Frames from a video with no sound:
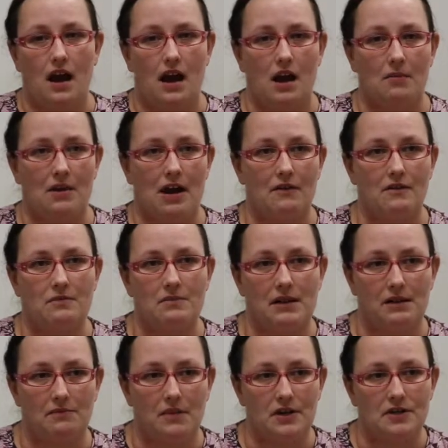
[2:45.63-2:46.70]
I would
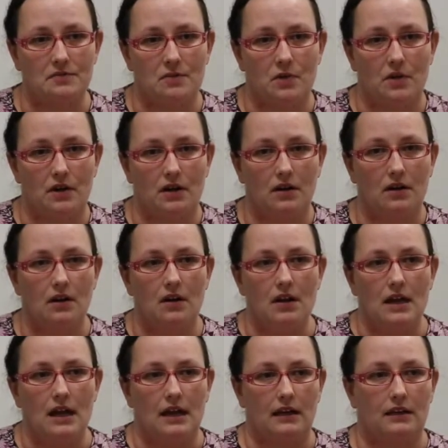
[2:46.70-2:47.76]
be much more
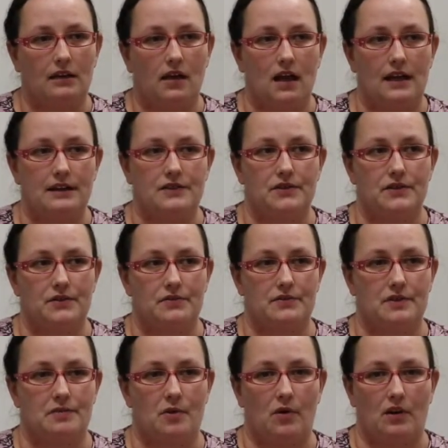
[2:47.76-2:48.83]
inclined to
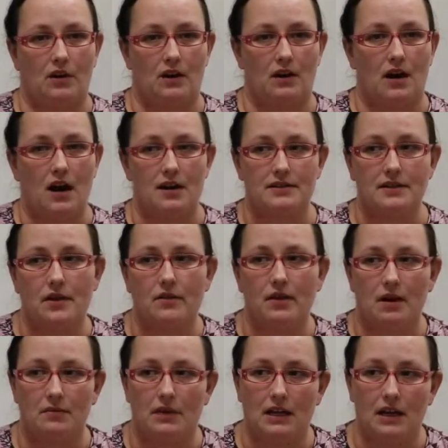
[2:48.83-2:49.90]
support a Costco
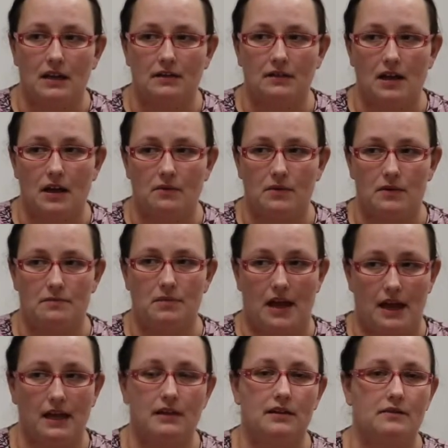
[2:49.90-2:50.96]
coming in that would
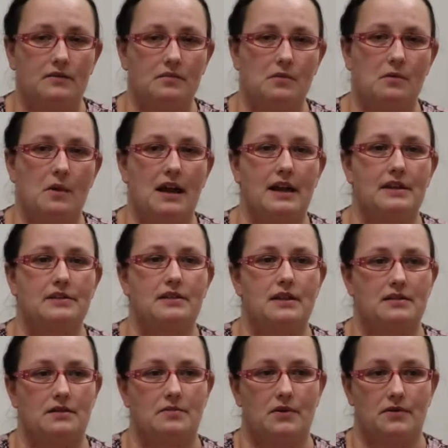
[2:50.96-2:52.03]
pay a livable wage,
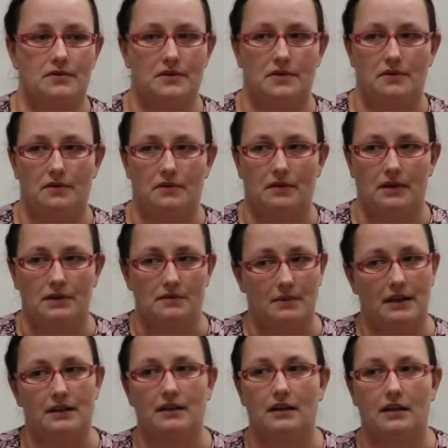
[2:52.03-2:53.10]
as opposed to
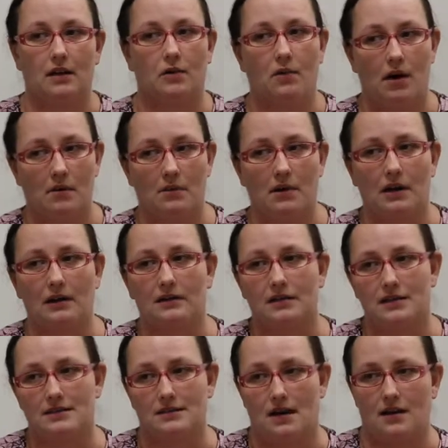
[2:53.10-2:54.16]
expanding a Walmart
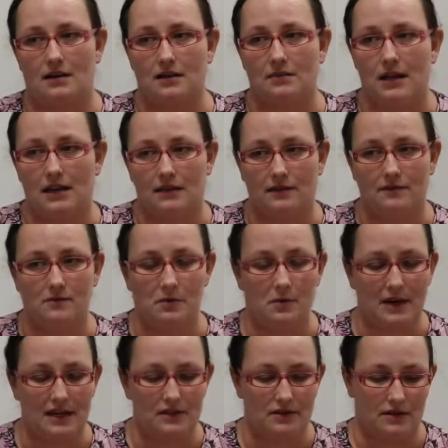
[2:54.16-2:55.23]
that's not going to pay a livable
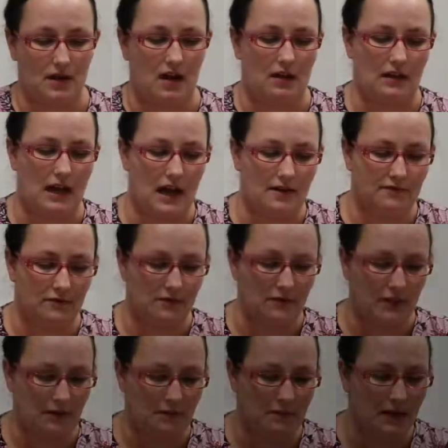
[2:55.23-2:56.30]
wage and not going to have
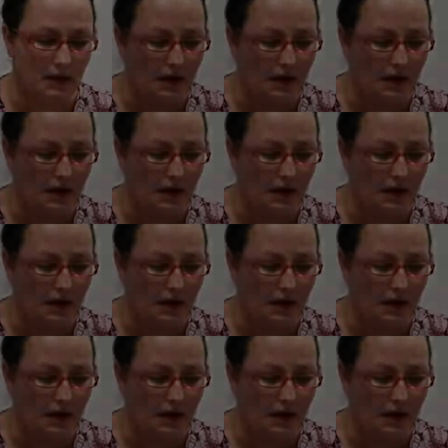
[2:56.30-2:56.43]
full-time.